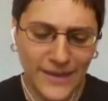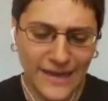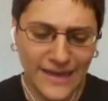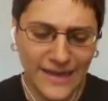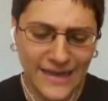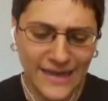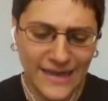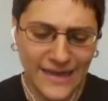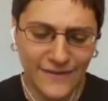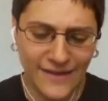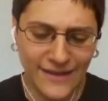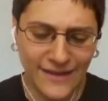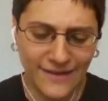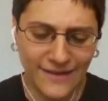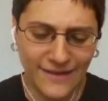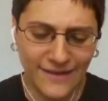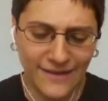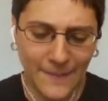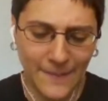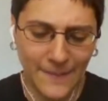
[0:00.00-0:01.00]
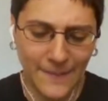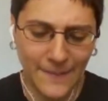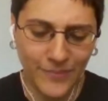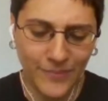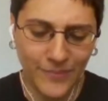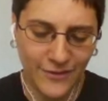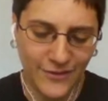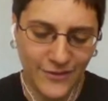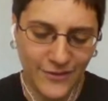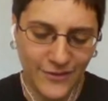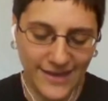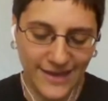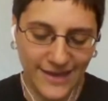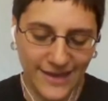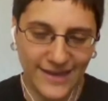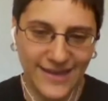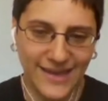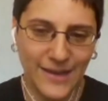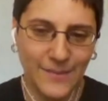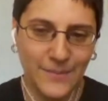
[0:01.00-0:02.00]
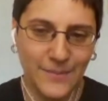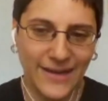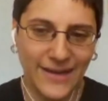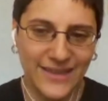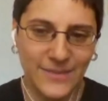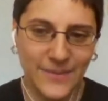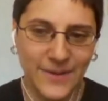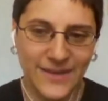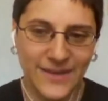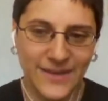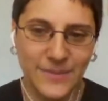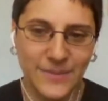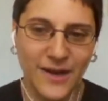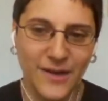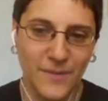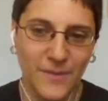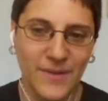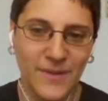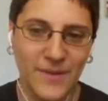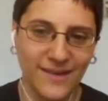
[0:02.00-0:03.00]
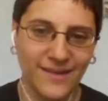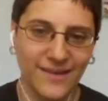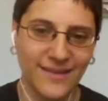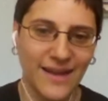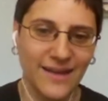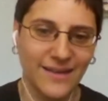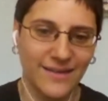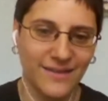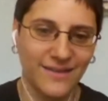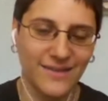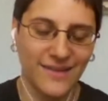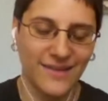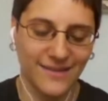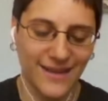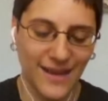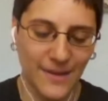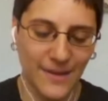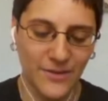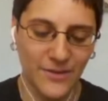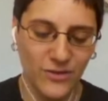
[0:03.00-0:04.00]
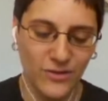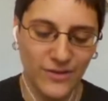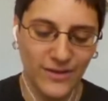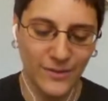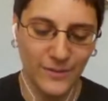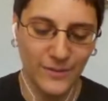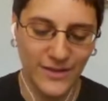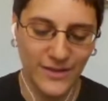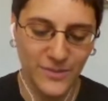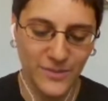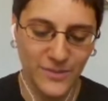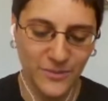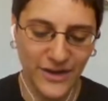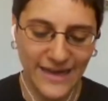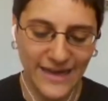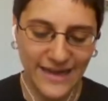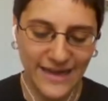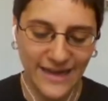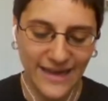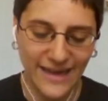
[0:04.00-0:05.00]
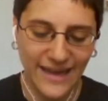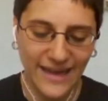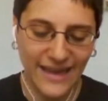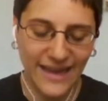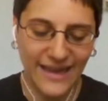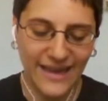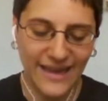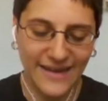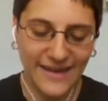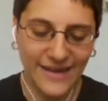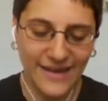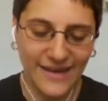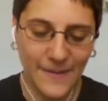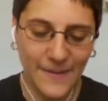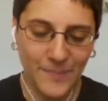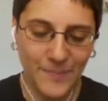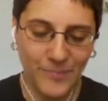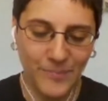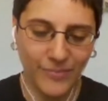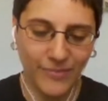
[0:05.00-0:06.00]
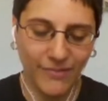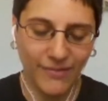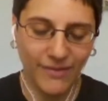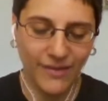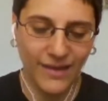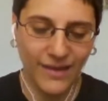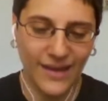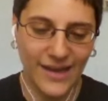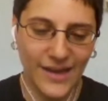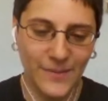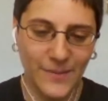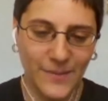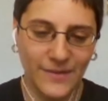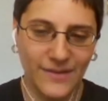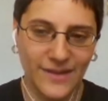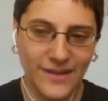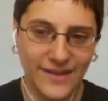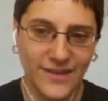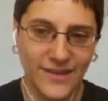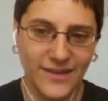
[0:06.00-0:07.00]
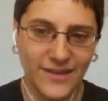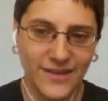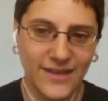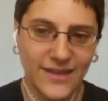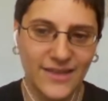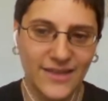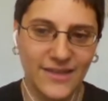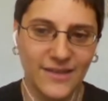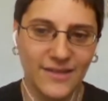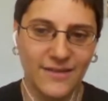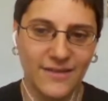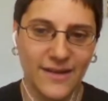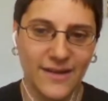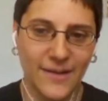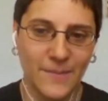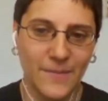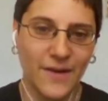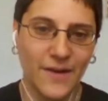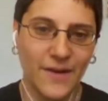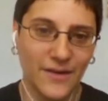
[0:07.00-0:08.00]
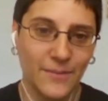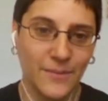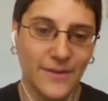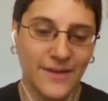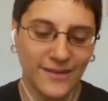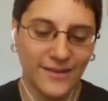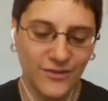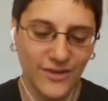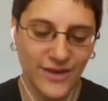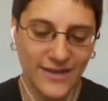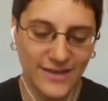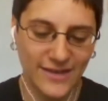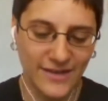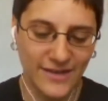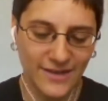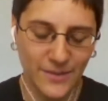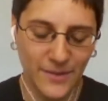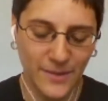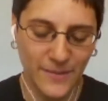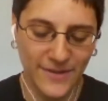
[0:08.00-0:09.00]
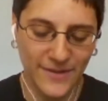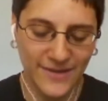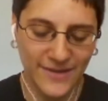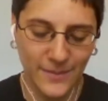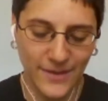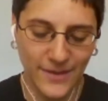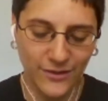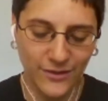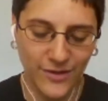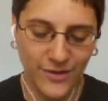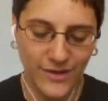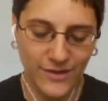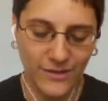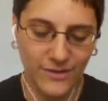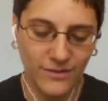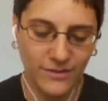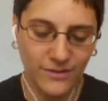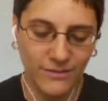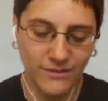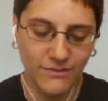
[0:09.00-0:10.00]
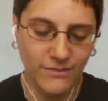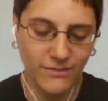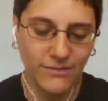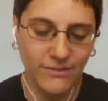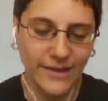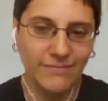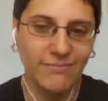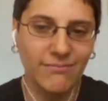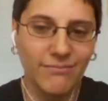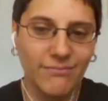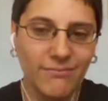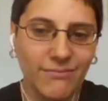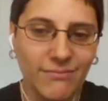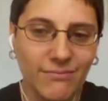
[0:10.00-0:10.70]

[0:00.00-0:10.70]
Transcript: beginning of this um after like I, I came back to my department because that this happened during the winter break and um and I was like talking to um, our administrator, the departmental administrator, who like